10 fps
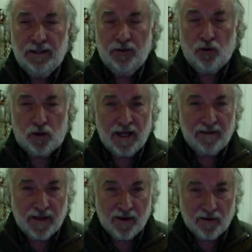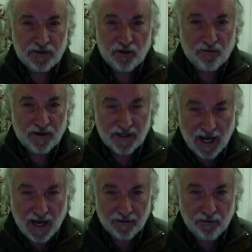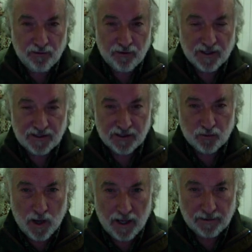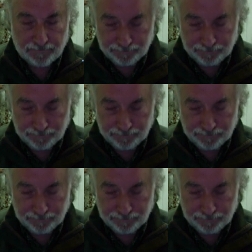who claim they are serving God, who do this as well.